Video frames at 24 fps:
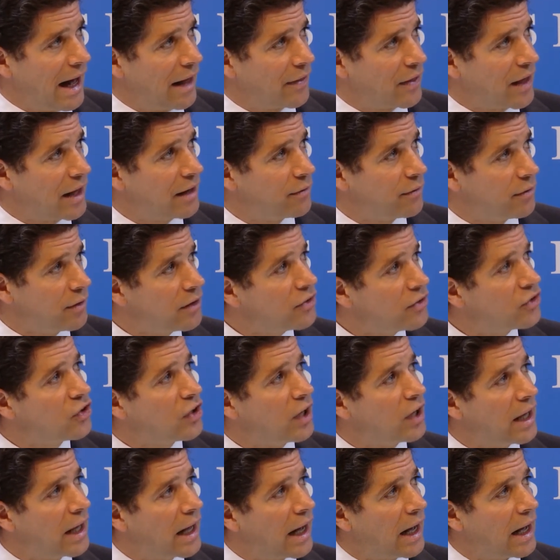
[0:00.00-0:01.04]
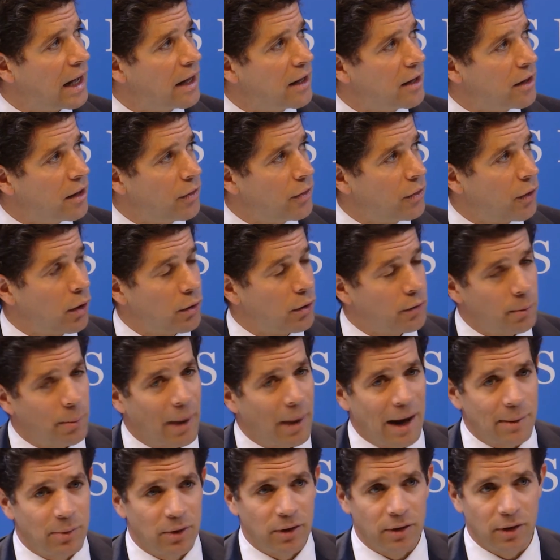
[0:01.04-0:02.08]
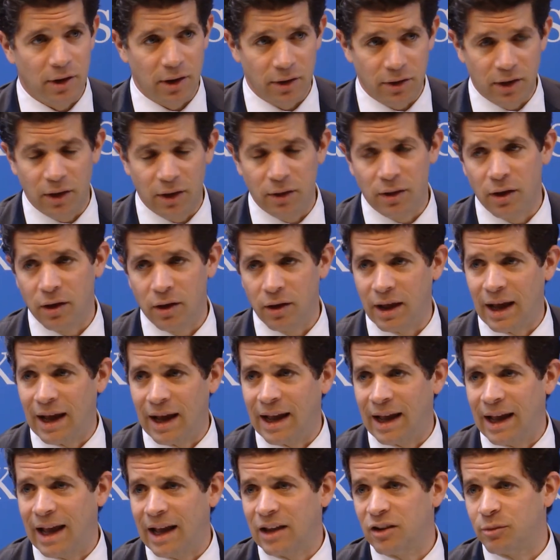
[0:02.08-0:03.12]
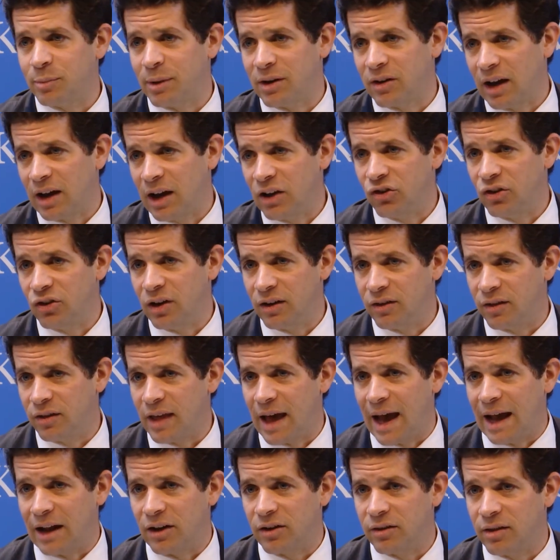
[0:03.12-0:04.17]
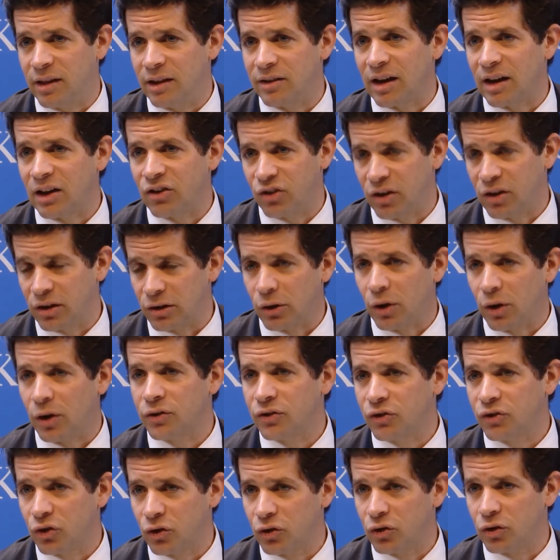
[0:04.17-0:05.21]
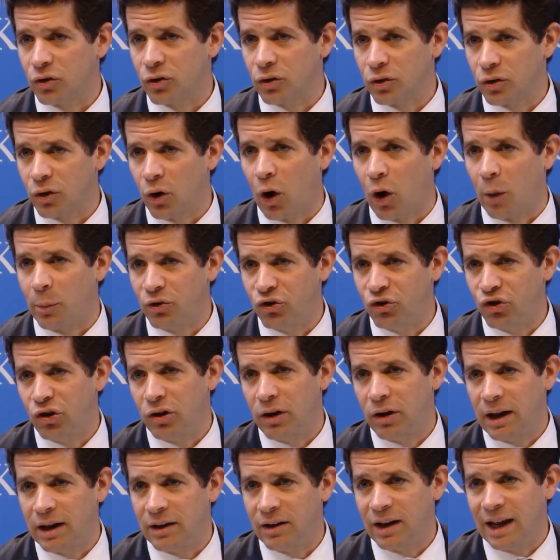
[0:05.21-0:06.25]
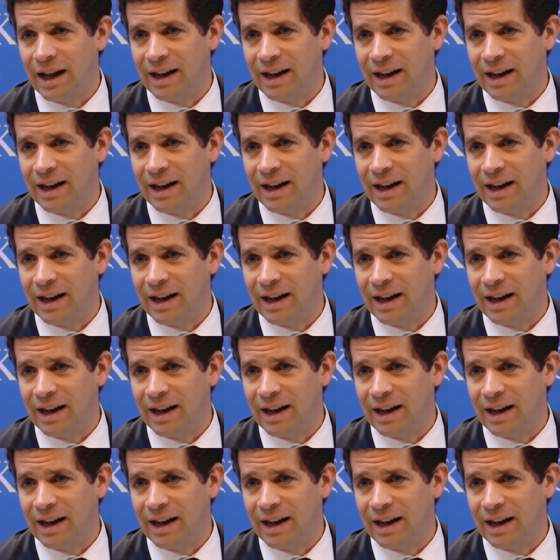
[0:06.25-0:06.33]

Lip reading: the end of this year, though the expectation is that there's actually a lost opportunity